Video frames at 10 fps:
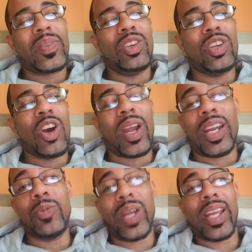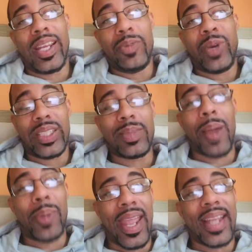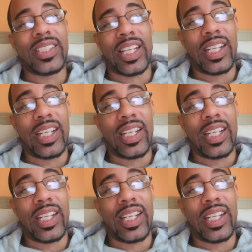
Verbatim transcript: you know, and he went and he went to my page